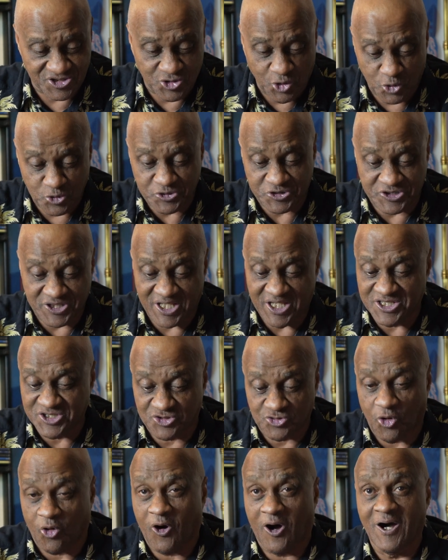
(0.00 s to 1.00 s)
Those
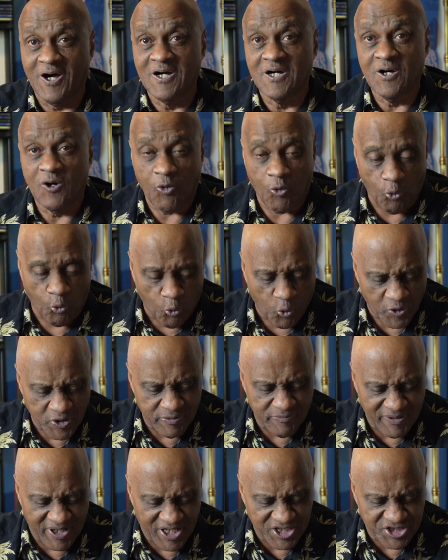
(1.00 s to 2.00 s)
things are
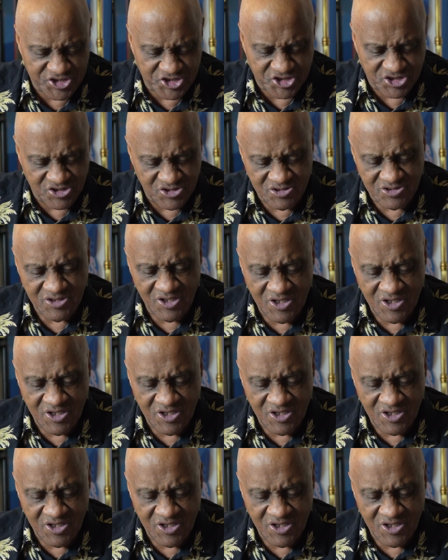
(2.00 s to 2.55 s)
automation.